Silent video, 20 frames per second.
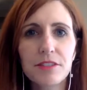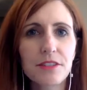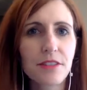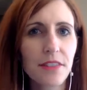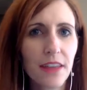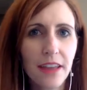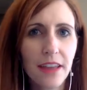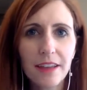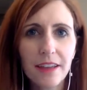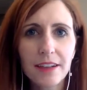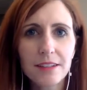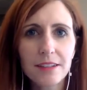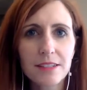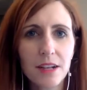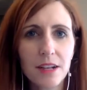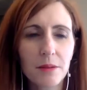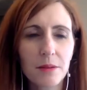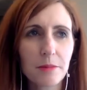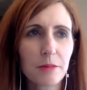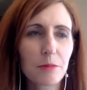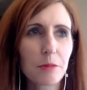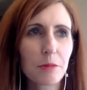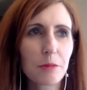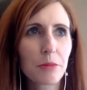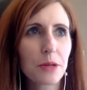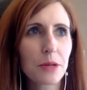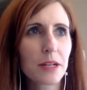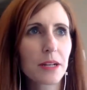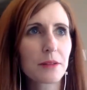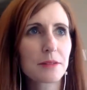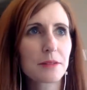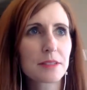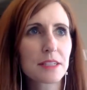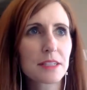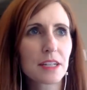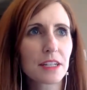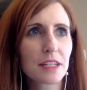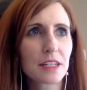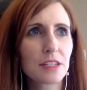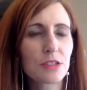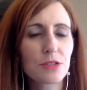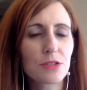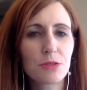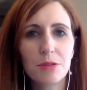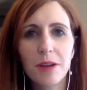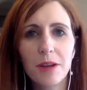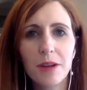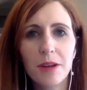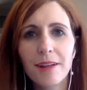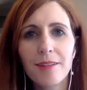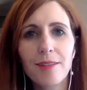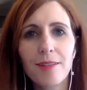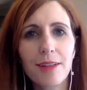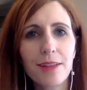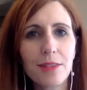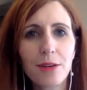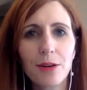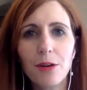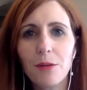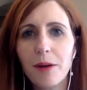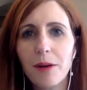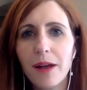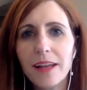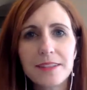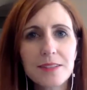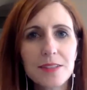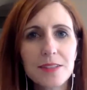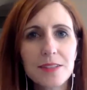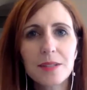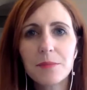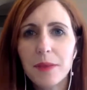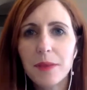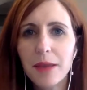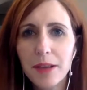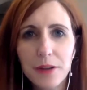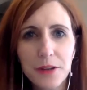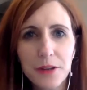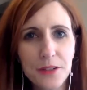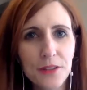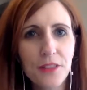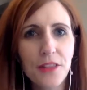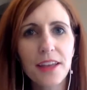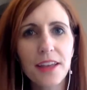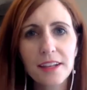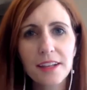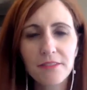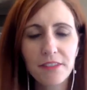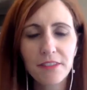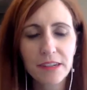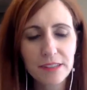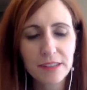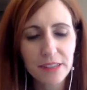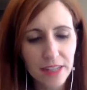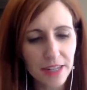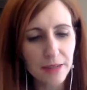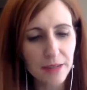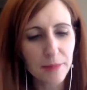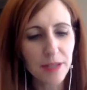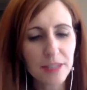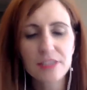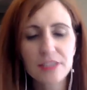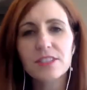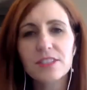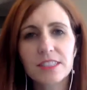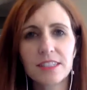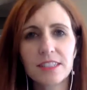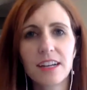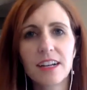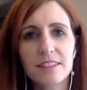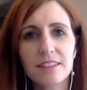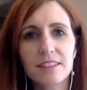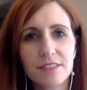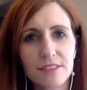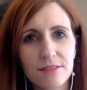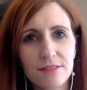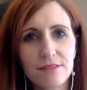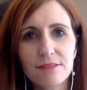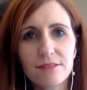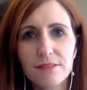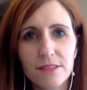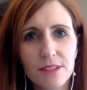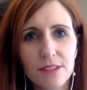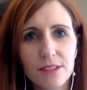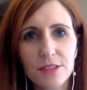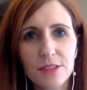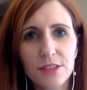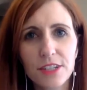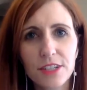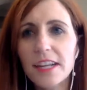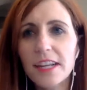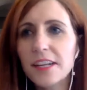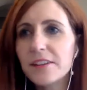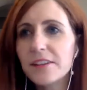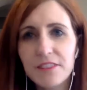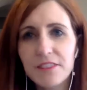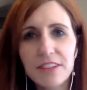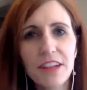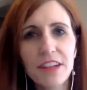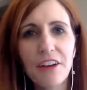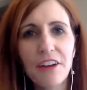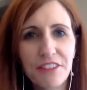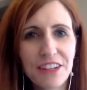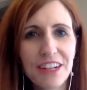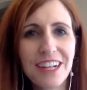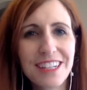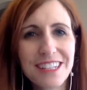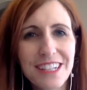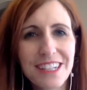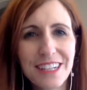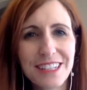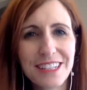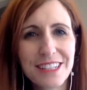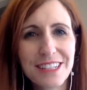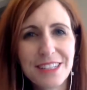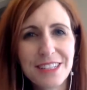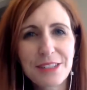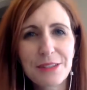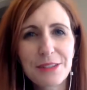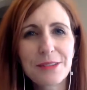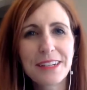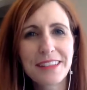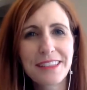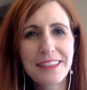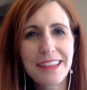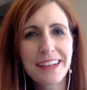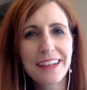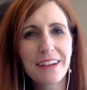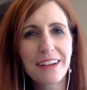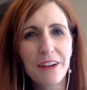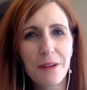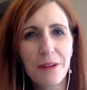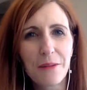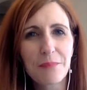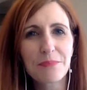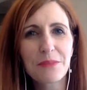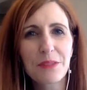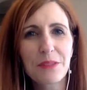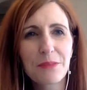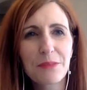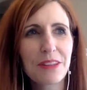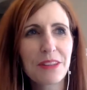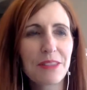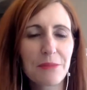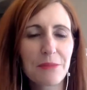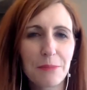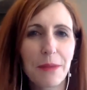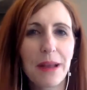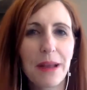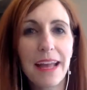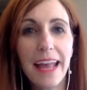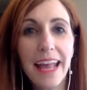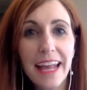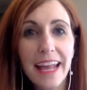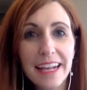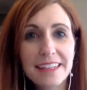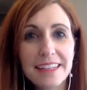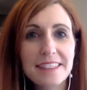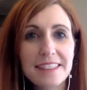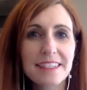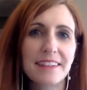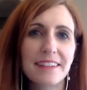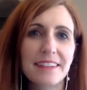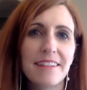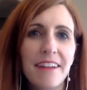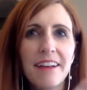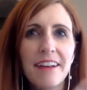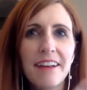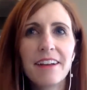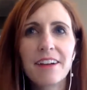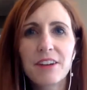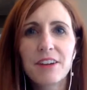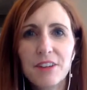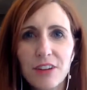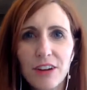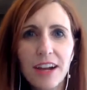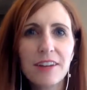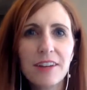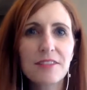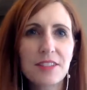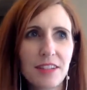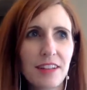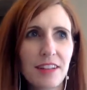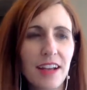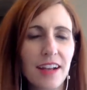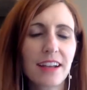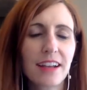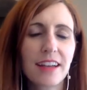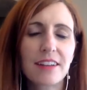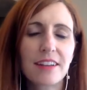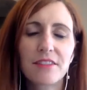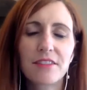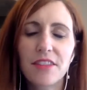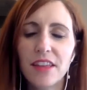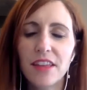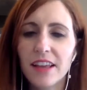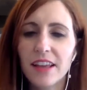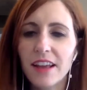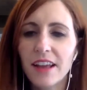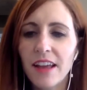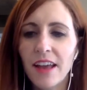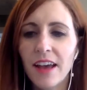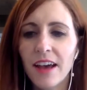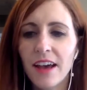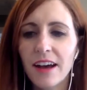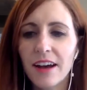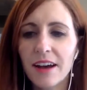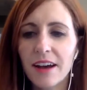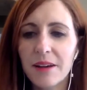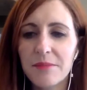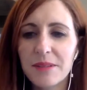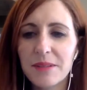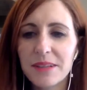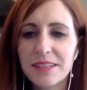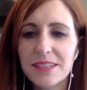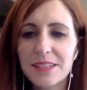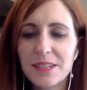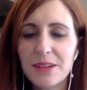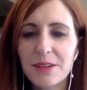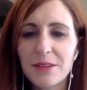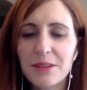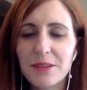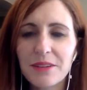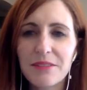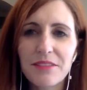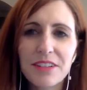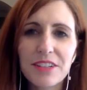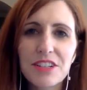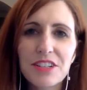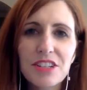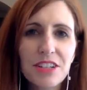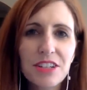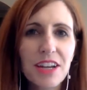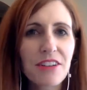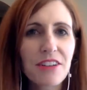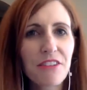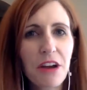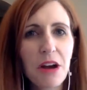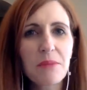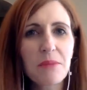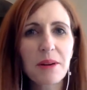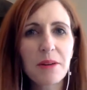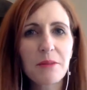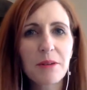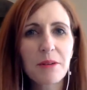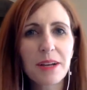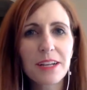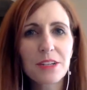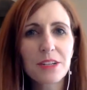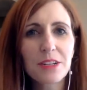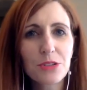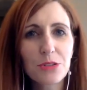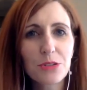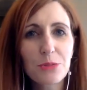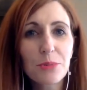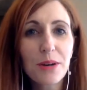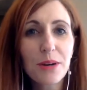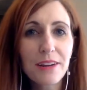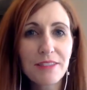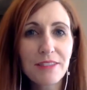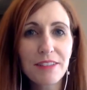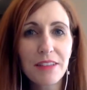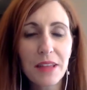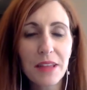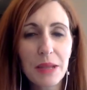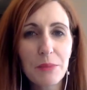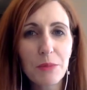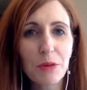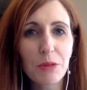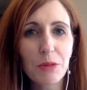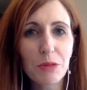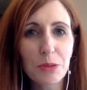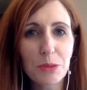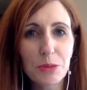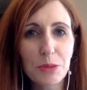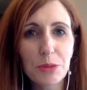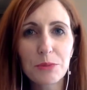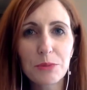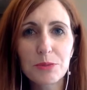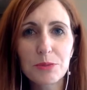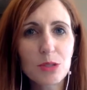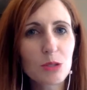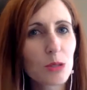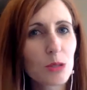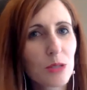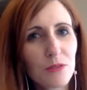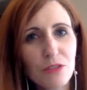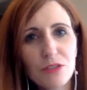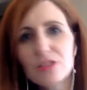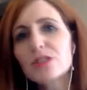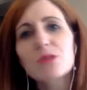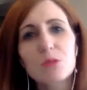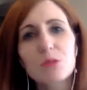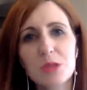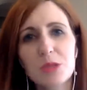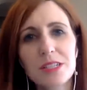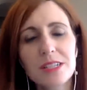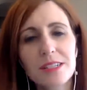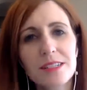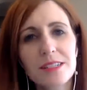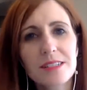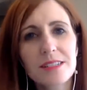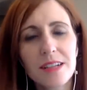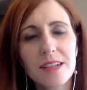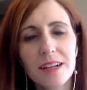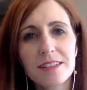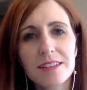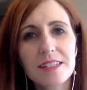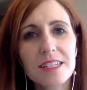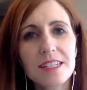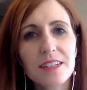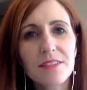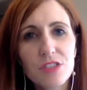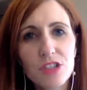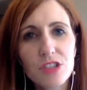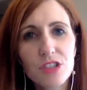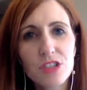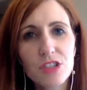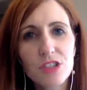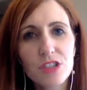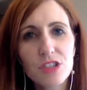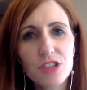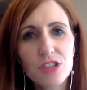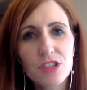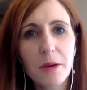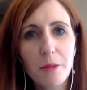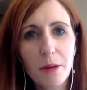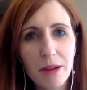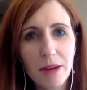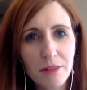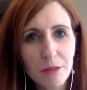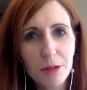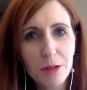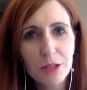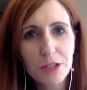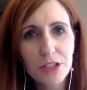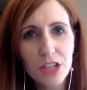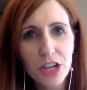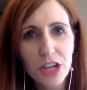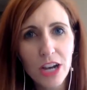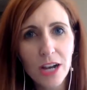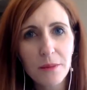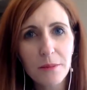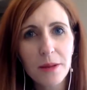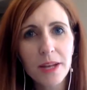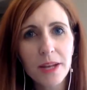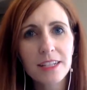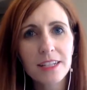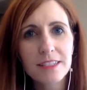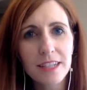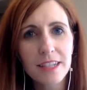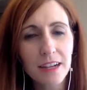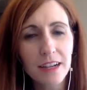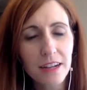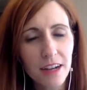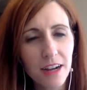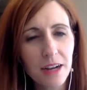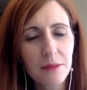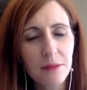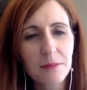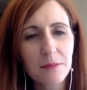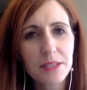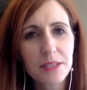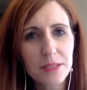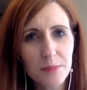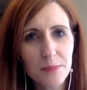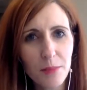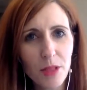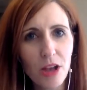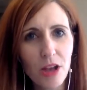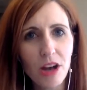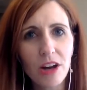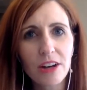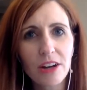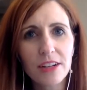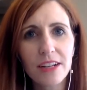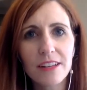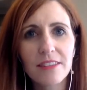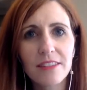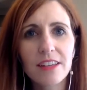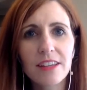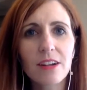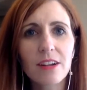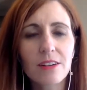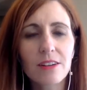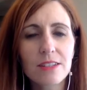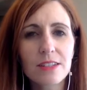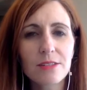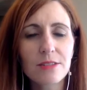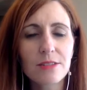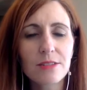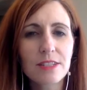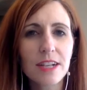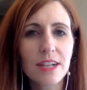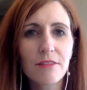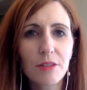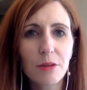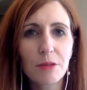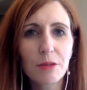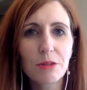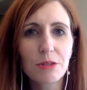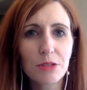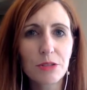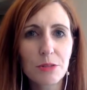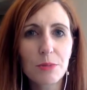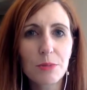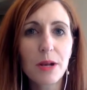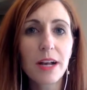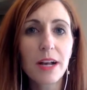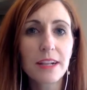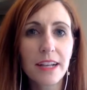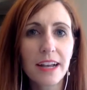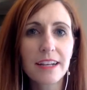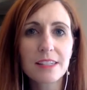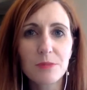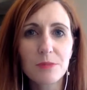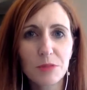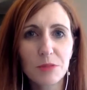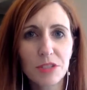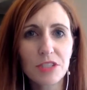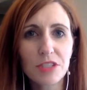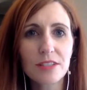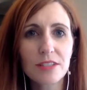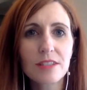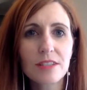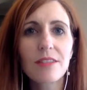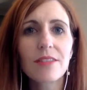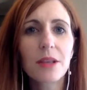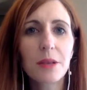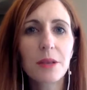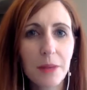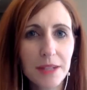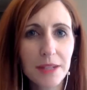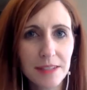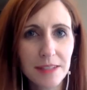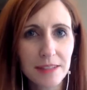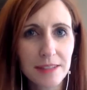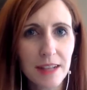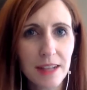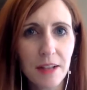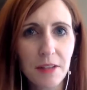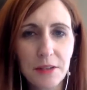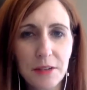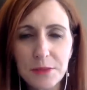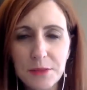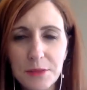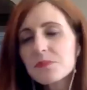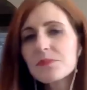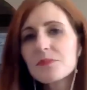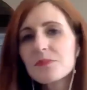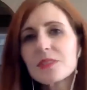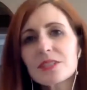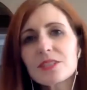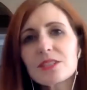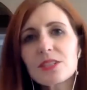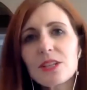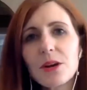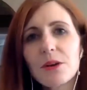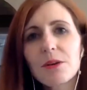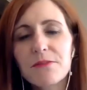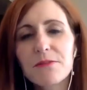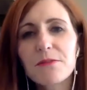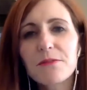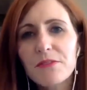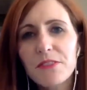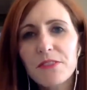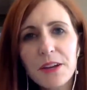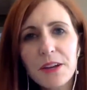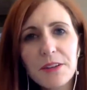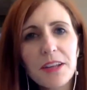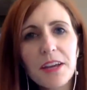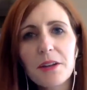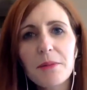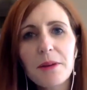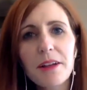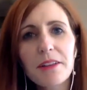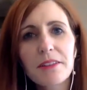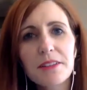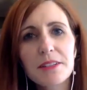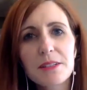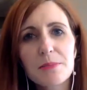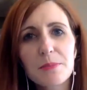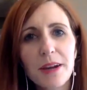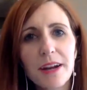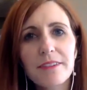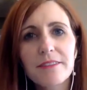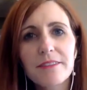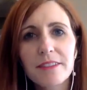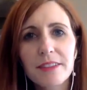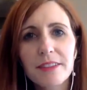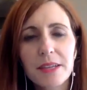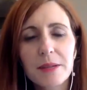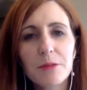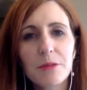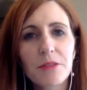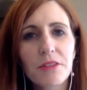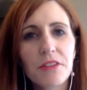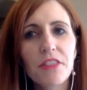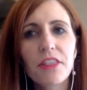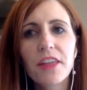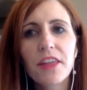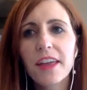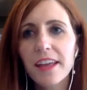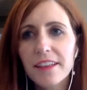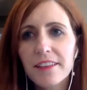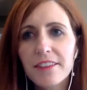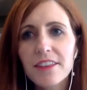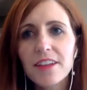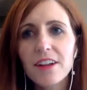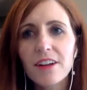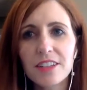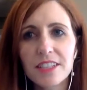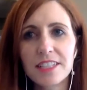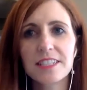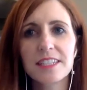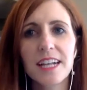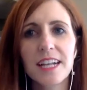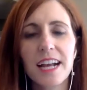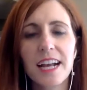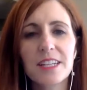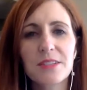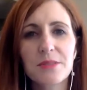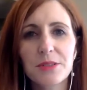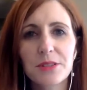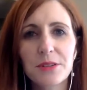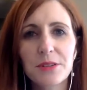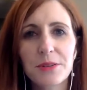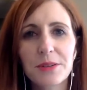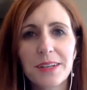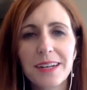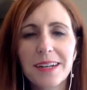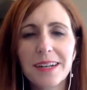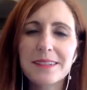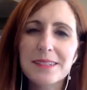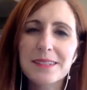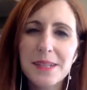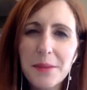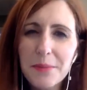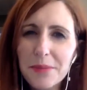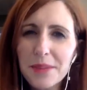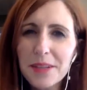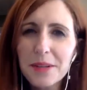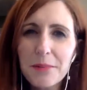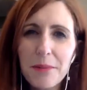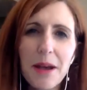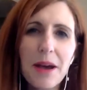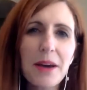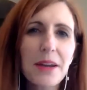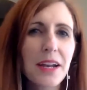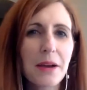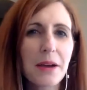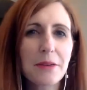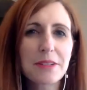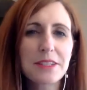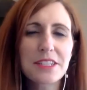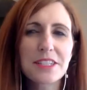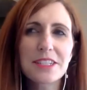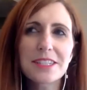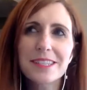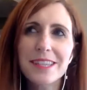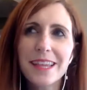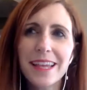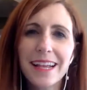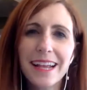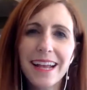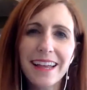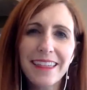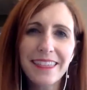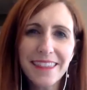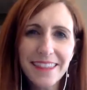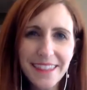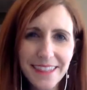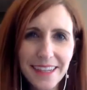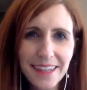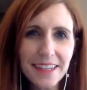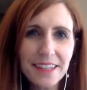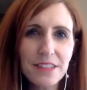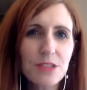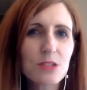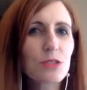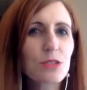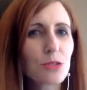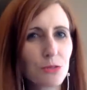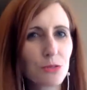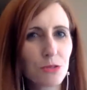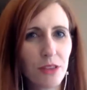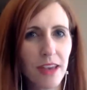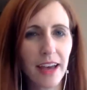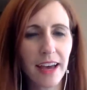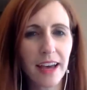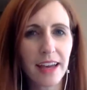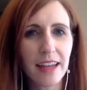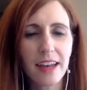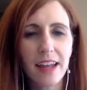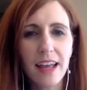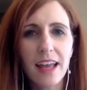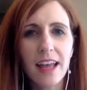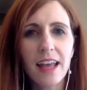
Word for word: things. At one point I was going to do like the whole Etsy maker thing, found out I'm actually not creative enough to do anything with my hands and crafts and that kind of thing. And so eventually I found my way to private label through two different sources, Steve Chou of mywifequitherjob.com, his blog, and then also Scott Bulkler's podcast, which is The Amazing Seller. So found out about this private label thing that all these guys were doing, and something about it, I was just like, I think I can do that.